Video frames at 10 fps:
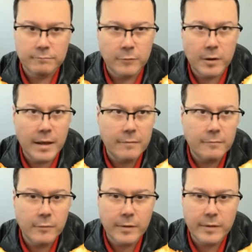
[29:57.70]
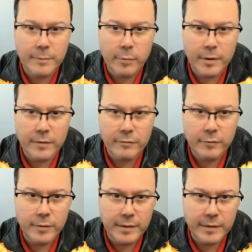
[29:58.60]
Okay, what's the point of
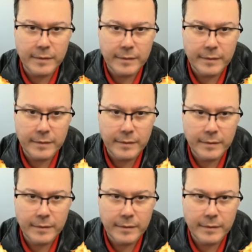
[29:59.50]
doing this?